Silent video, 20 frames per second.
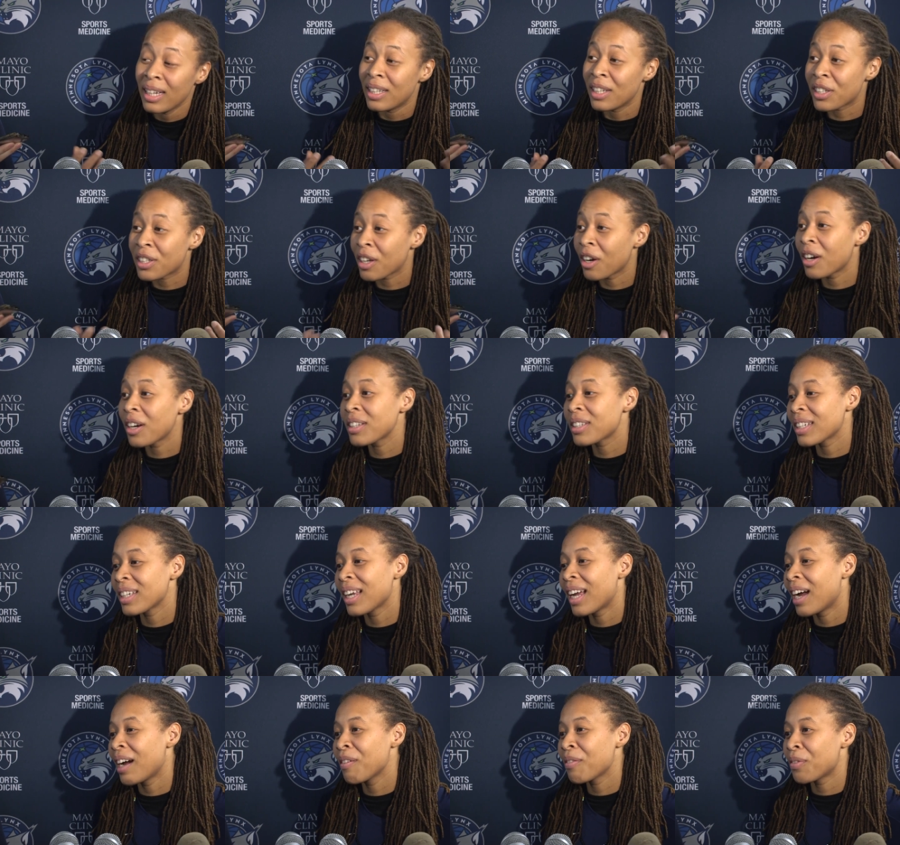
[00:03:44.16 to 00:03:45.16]
the stars
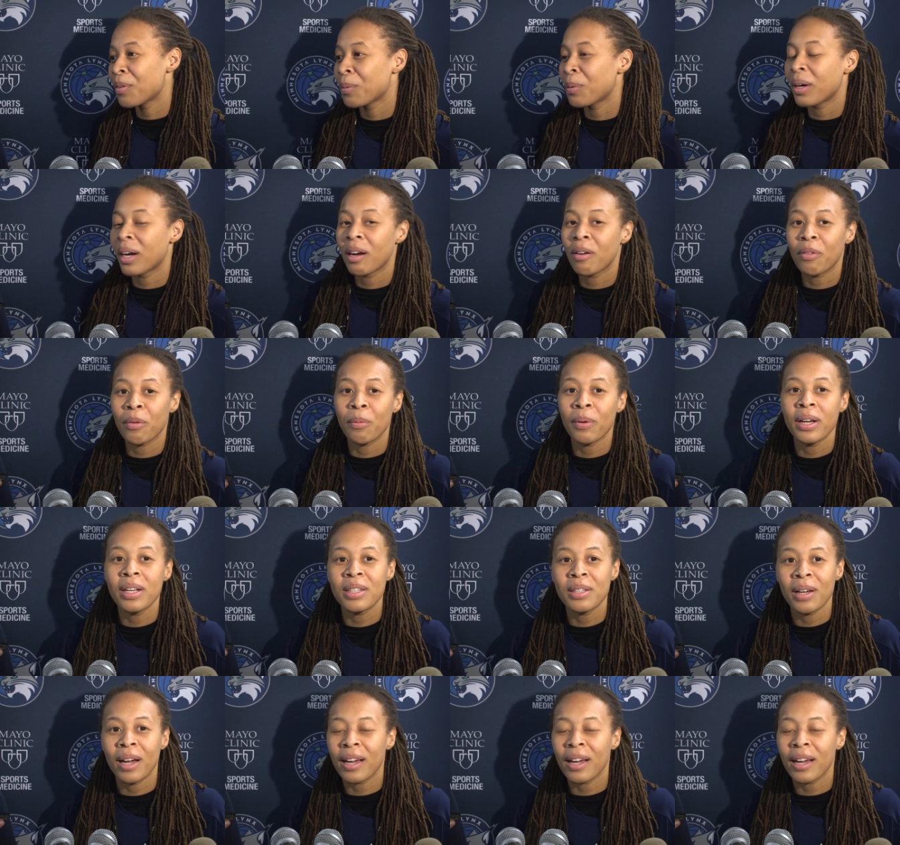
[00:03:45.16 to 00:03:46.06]
align for whatever reason.